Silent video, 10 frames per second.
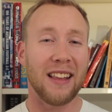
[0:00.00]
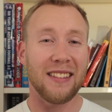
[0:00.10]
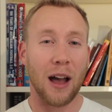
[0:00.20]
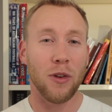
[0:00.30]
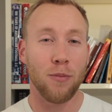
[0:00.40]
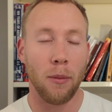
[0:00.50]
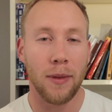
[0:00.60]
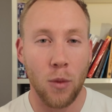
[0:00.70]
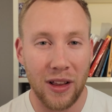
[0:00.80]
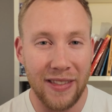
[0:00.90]
let's start with
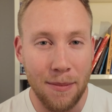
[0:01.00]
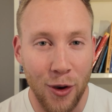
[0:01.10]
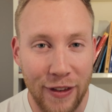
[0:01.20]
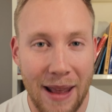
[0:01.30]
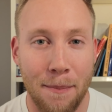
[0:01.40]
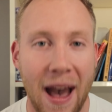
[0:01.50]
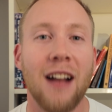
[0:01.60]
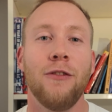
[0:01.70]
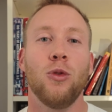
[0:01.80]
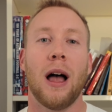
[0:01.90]
probably one of the most
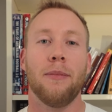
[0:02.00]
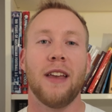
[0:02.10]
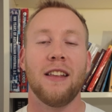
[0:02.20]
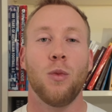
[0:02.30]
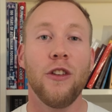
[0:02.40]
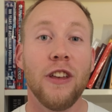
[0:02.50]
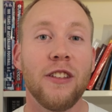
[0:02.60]
impactful updates, which